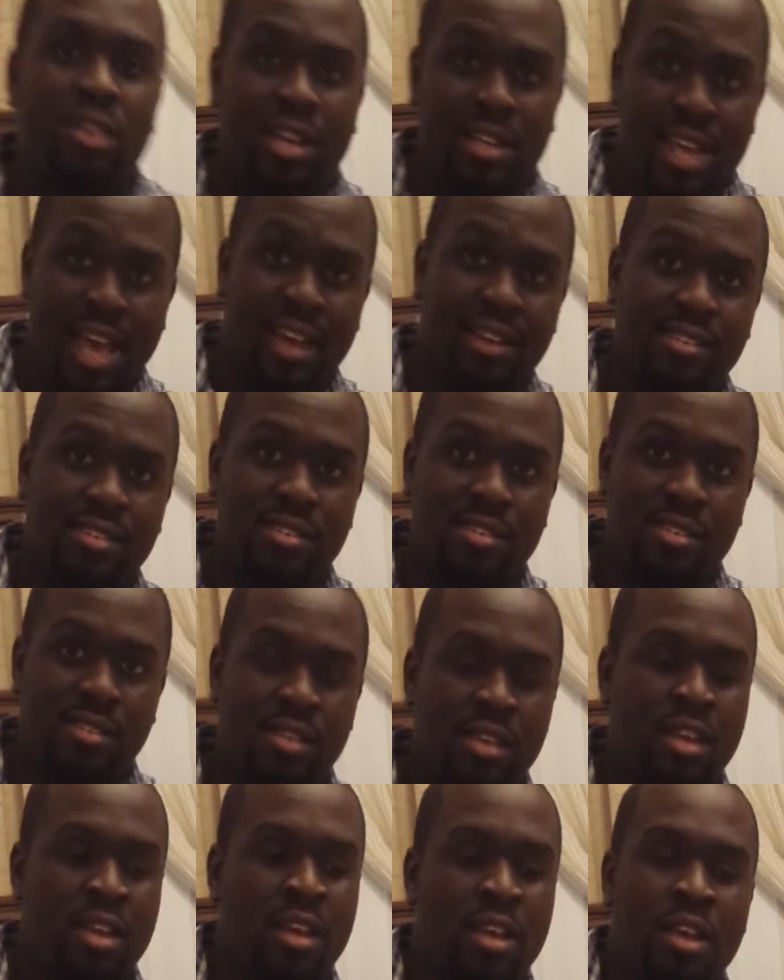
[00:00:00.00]
analysis,
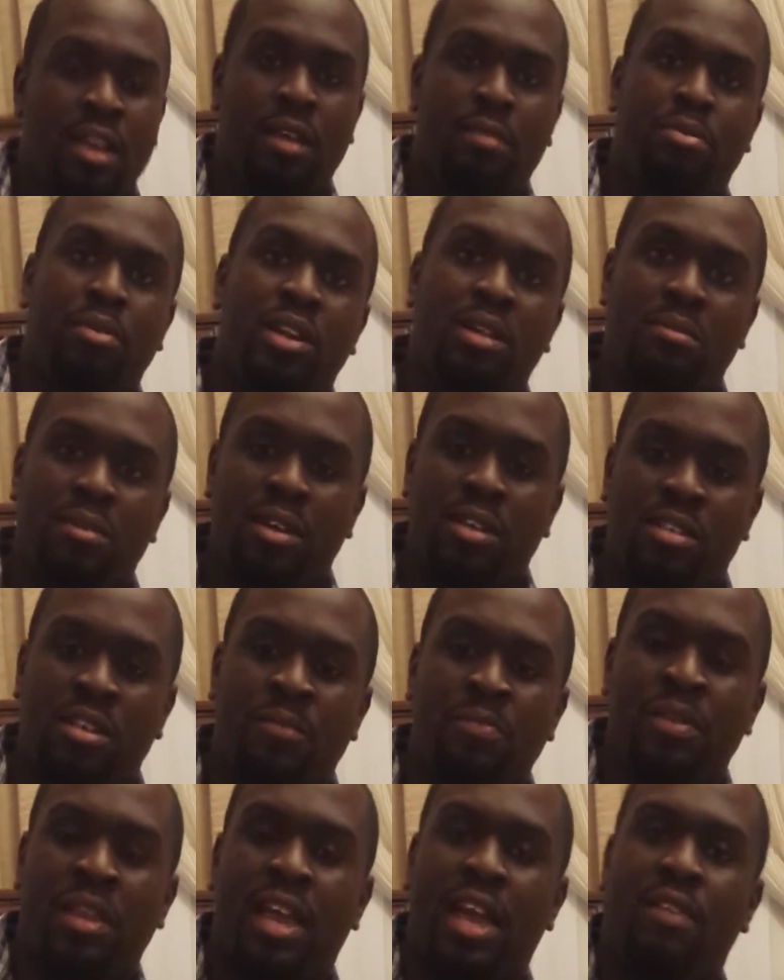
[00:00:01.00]
and pretty much
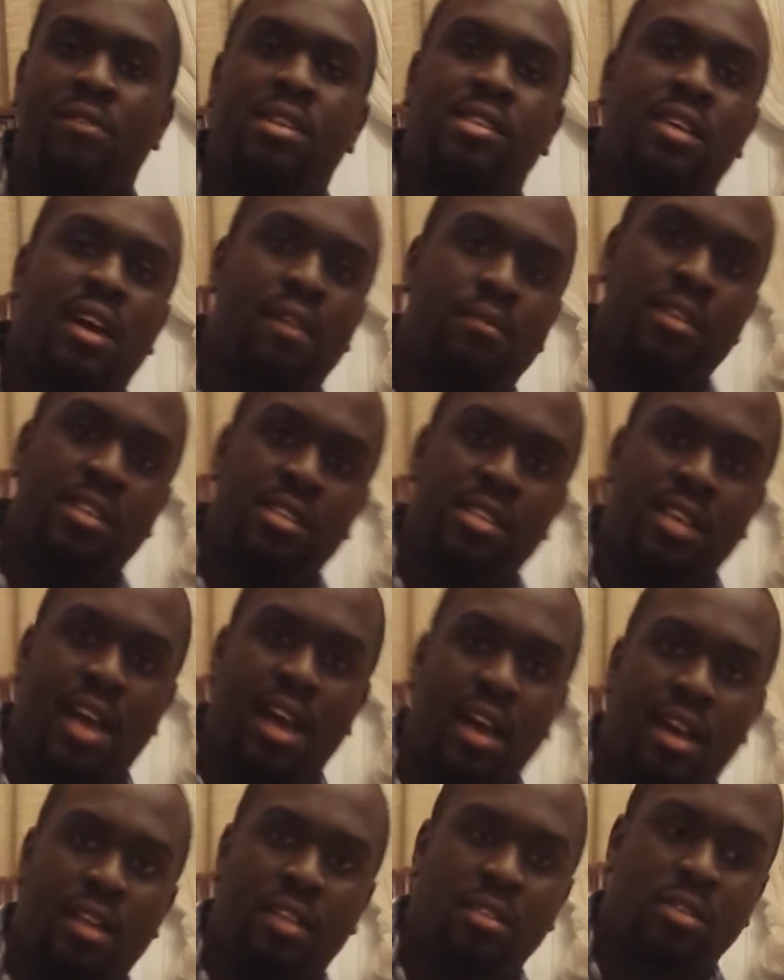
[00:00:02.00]
every time the
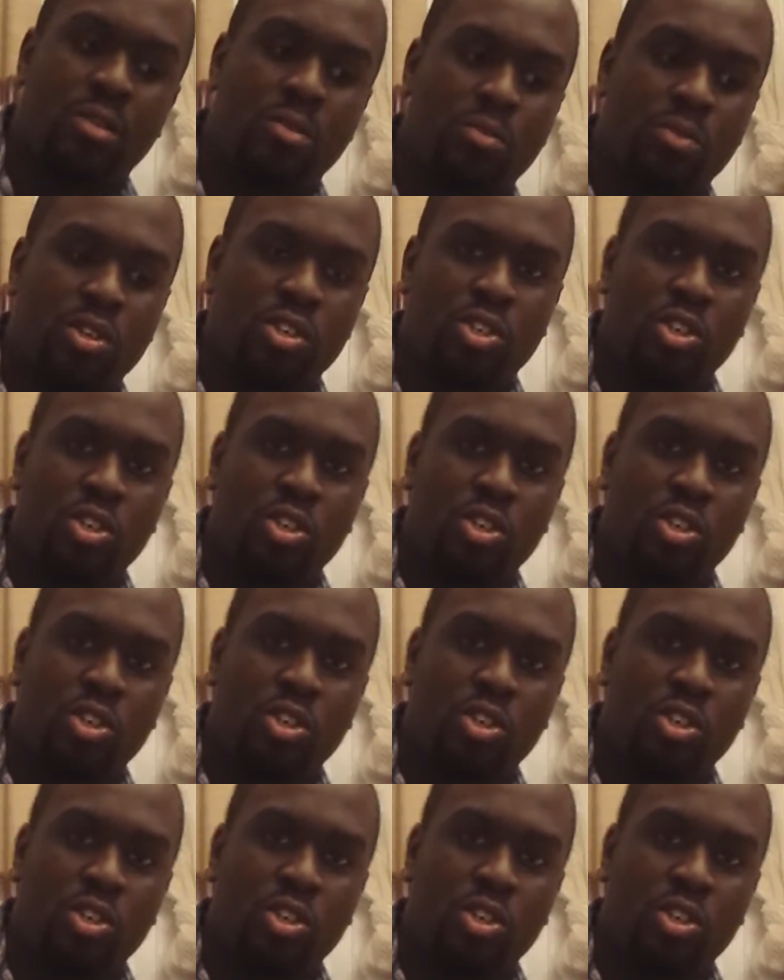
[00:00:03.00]
child would